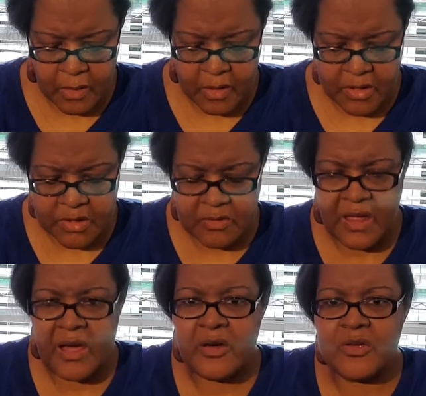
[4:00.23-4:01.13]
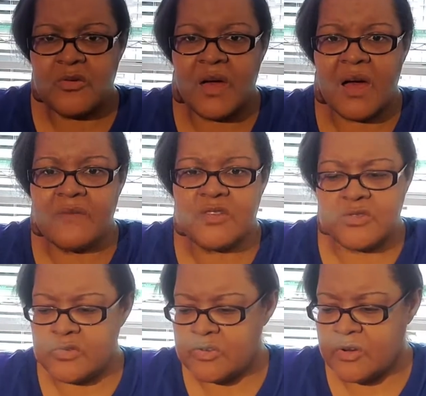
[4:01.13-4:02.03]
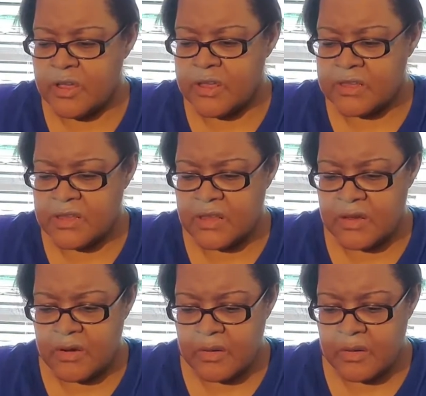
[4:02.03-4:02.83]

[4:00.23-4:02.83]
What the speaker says: So now you have the 2 trays in here.